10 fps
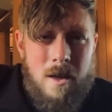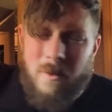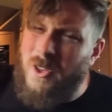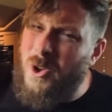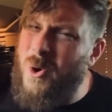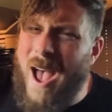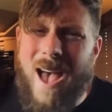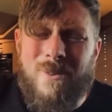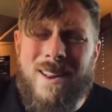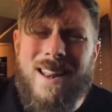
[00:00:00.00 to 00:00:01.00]
You
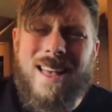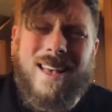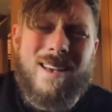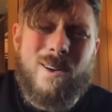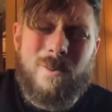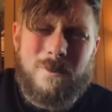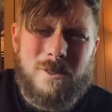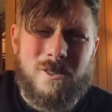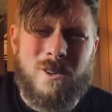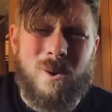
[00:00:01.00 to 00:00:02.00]
haven't left a
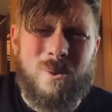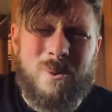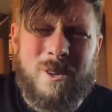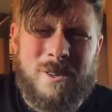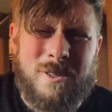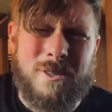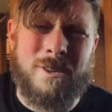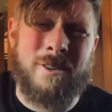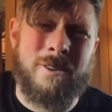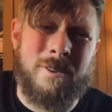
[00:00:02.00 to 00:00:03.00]
stone
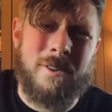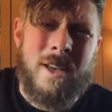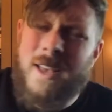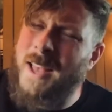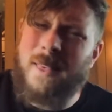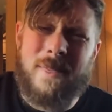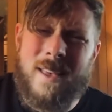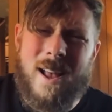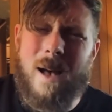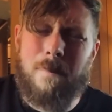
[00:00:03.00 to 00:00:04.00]
unturned.
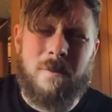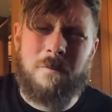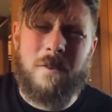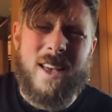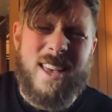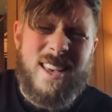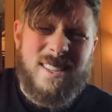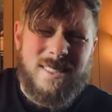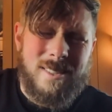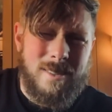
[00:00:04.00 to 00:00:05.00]
Anything I've been
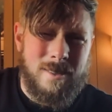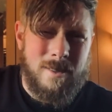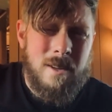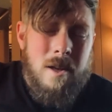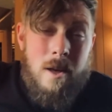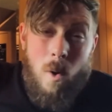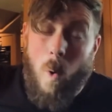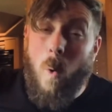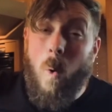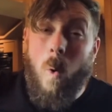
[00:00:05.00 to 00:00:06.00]
facing.
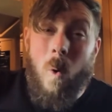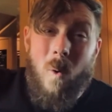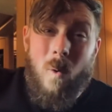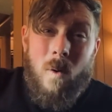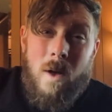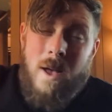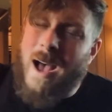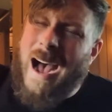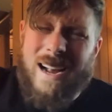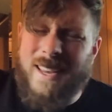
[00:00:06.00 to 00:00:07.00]
Oh,
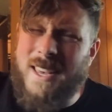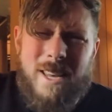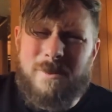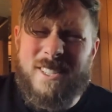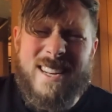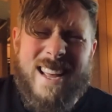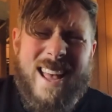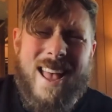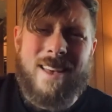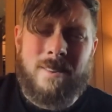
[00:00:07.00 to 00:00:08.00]
I keep
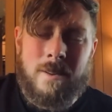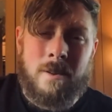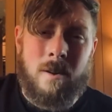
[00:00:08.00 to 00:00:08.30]
standing